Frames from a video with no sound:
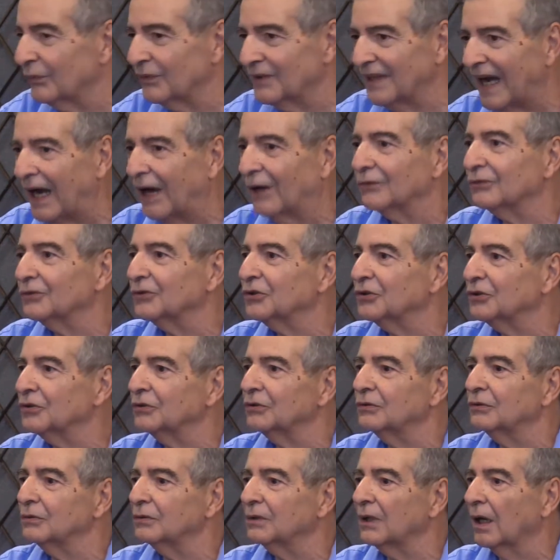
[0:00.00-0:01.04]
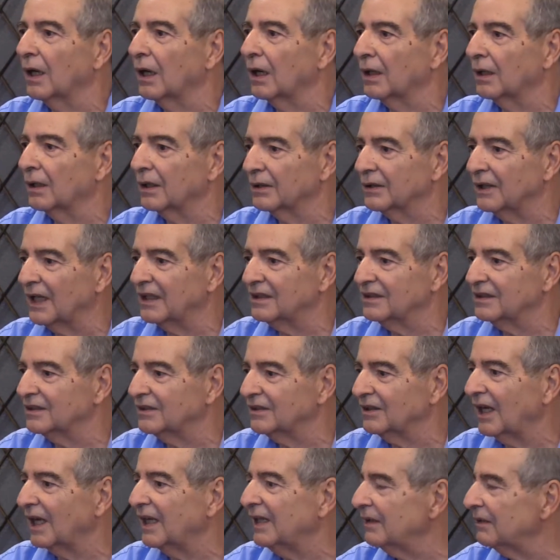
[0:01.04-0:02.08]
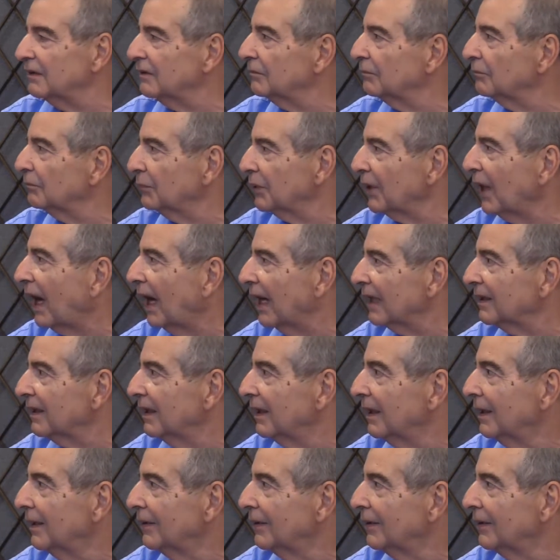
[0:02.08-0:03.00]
down to a nice tight plot.